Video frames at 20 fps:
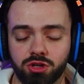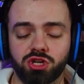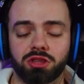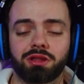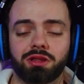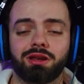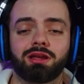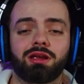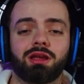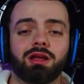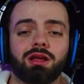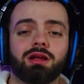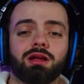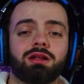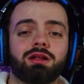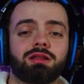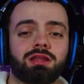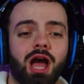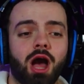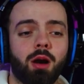Check the link
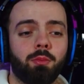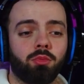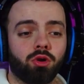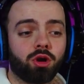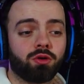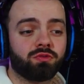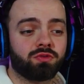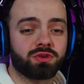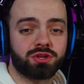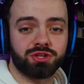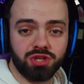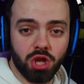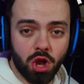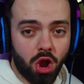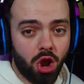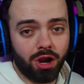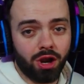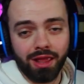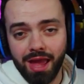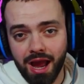down below for
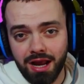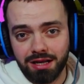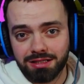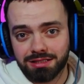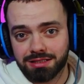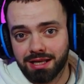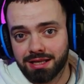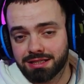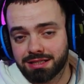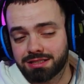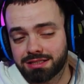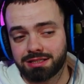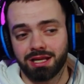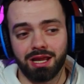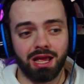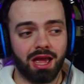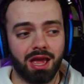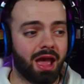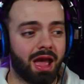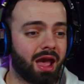early access
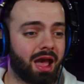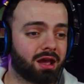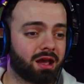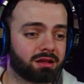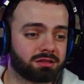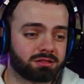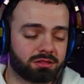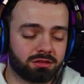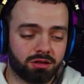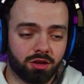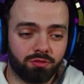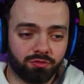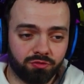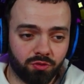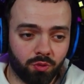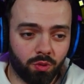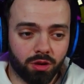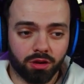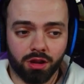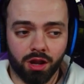and you know
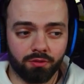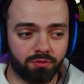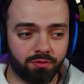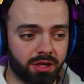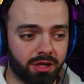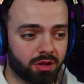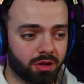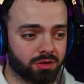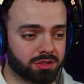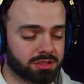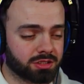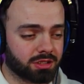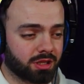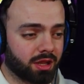full uncut videos.